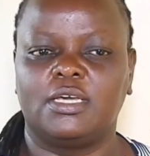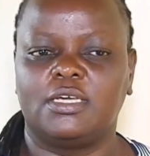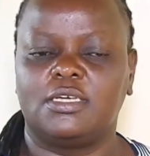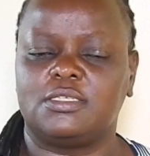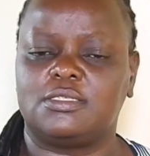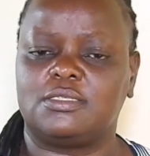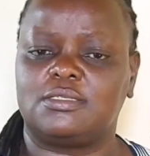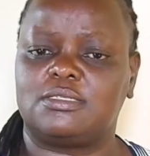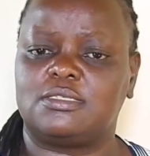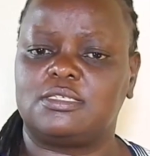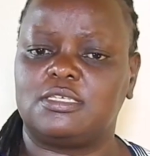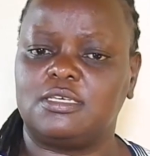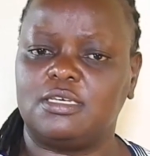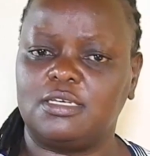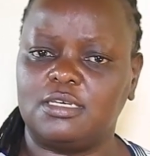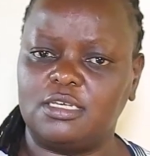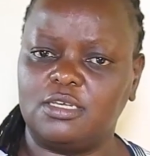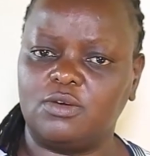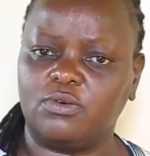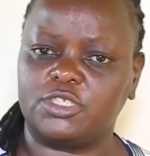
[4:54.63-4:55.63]
Is
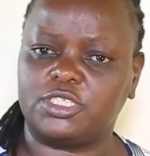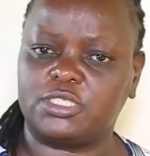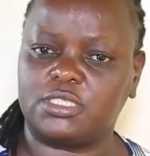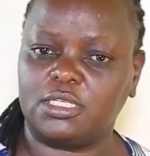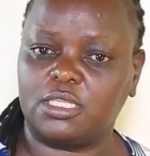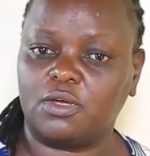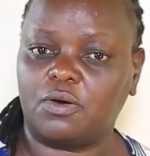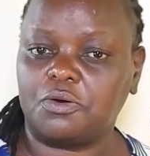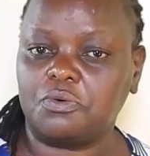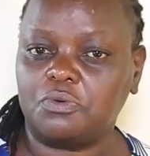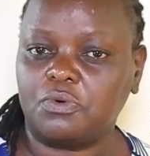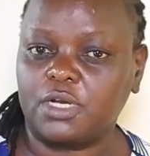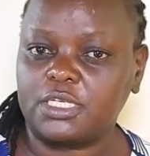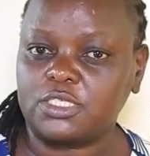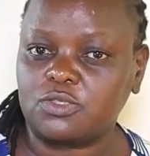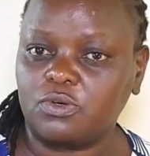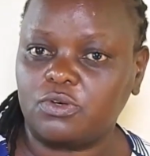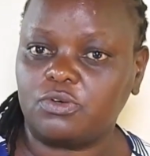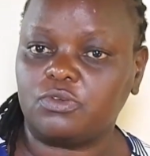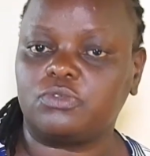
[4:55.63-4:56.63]
he or she the one who
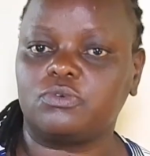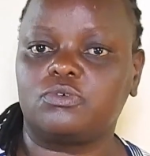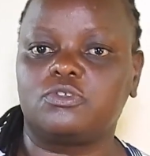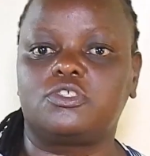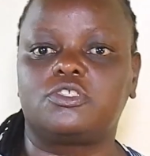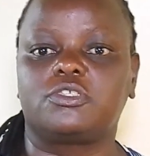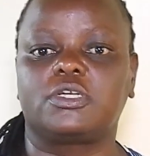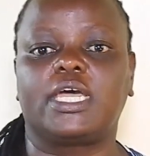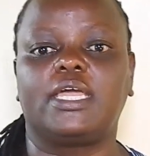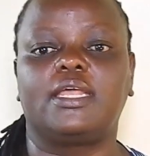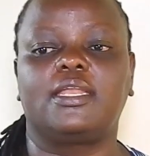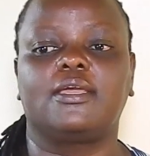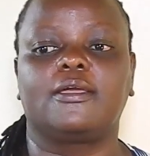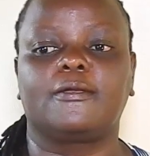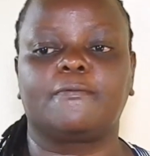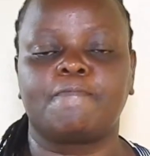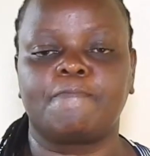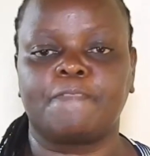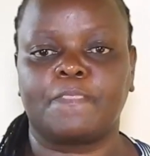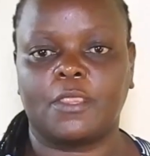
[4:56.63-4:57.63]
has gone through
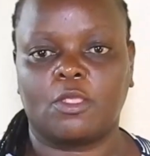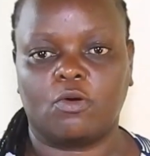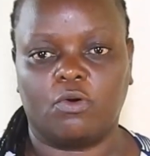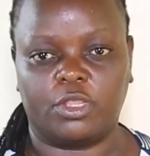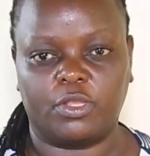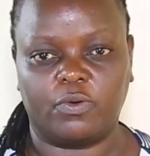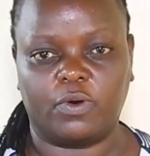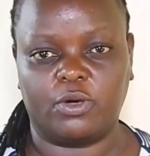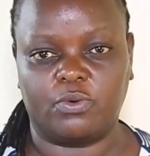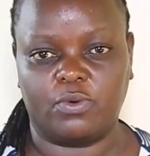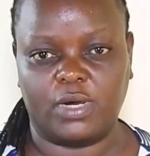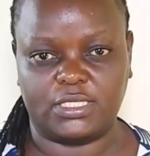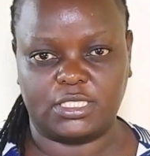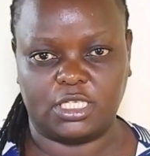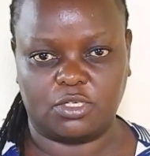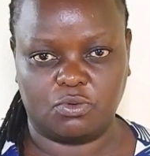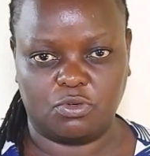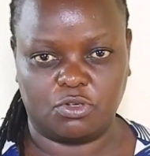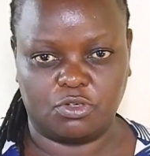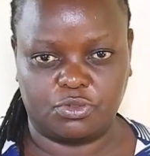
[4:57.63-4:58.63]
training, or the one who
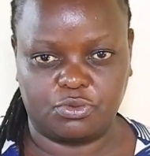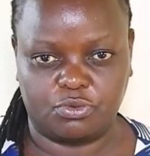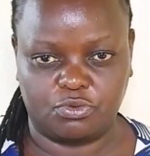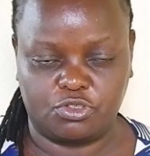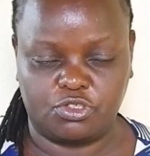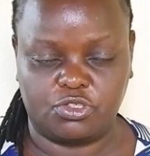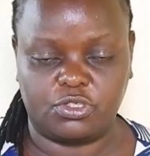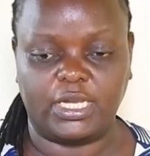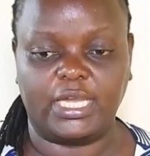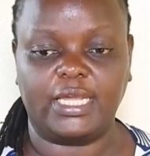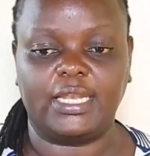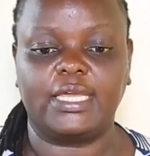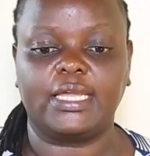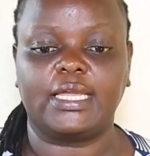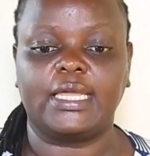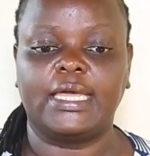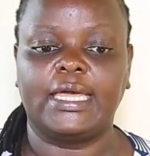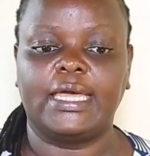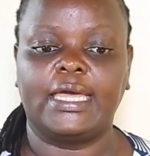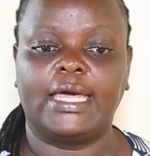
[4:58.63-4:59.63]
hasn't gone through
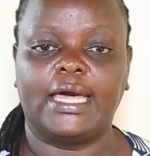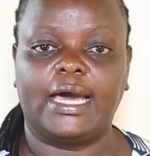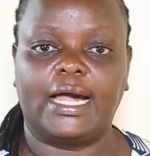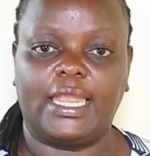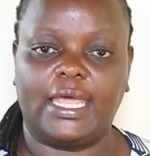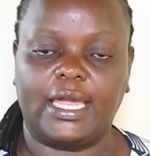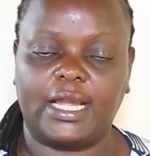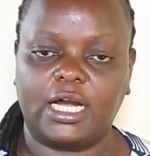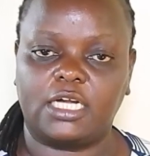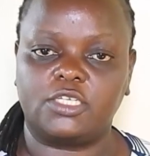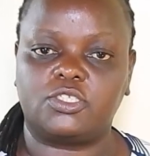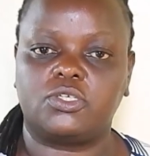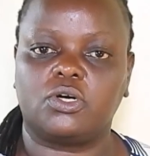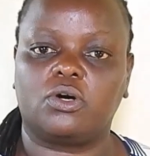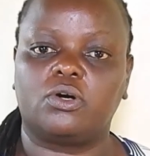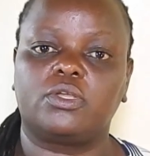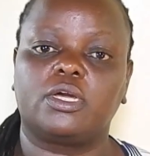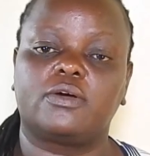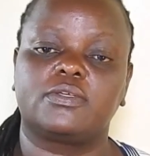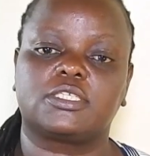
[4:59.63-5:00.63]
training? Like I
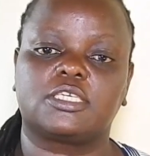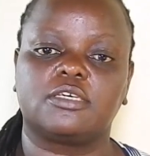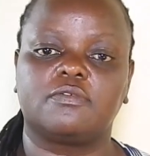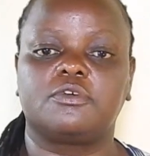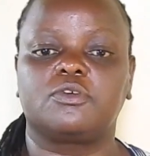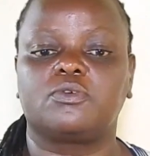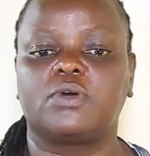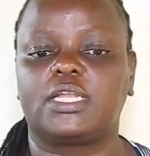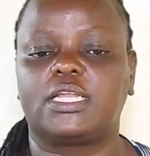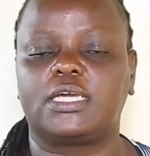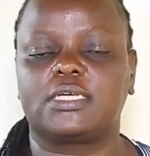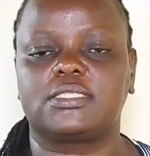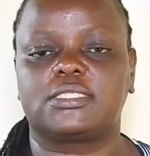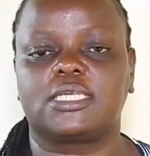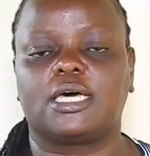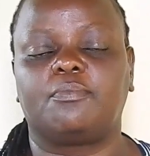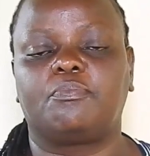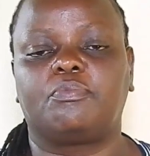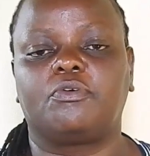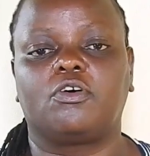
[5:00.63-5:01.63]
told you, I was giving you an
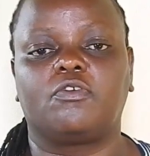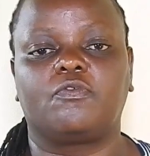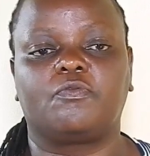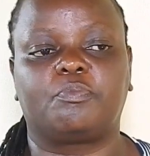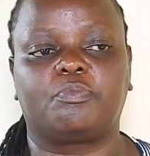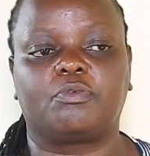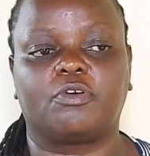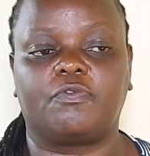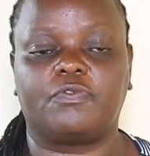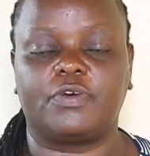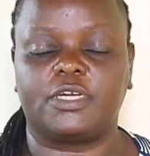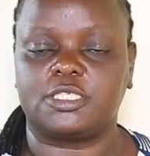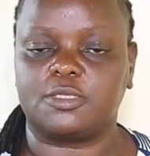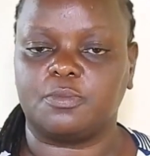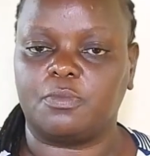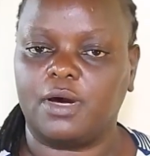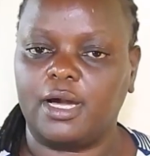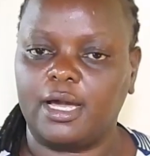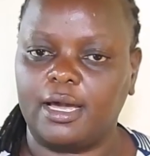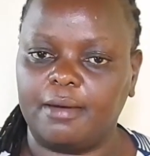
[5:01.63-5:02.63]
example of Prophet
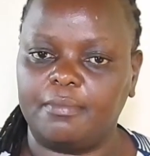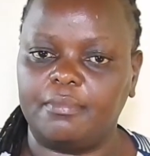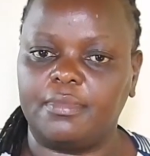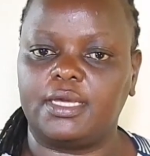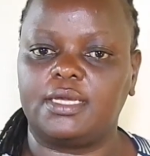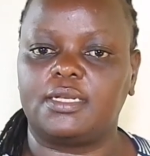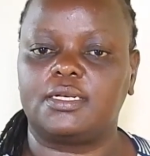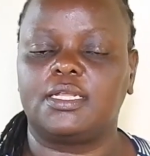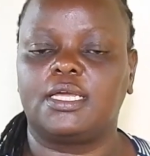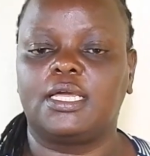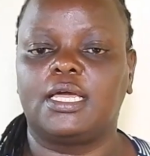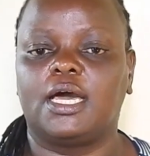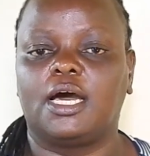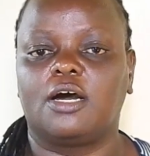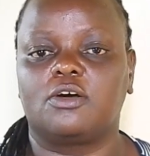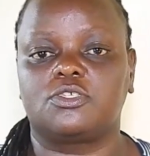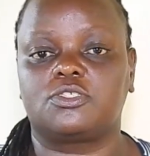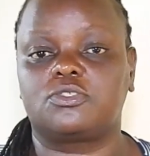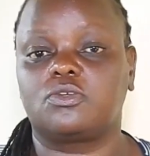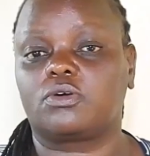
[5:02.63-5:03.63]
Muhammad.
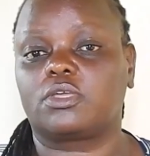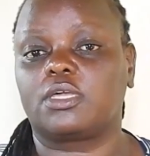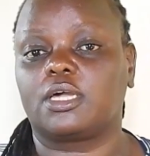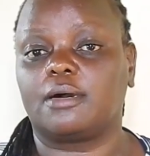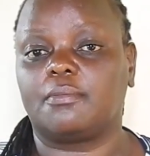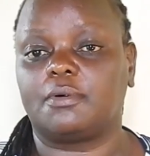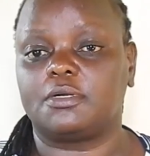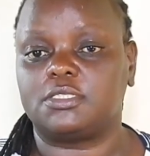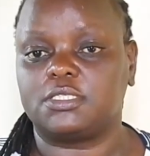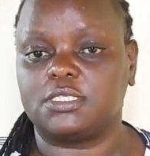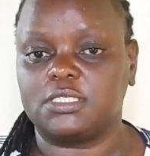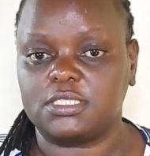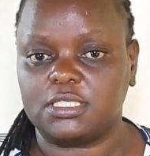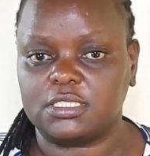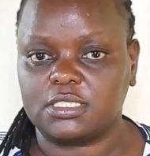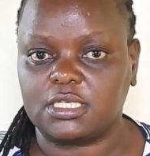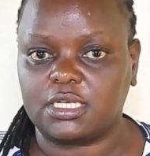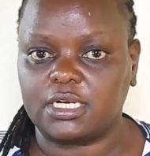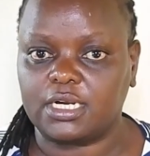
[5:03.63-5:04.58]
I was talking about Jesus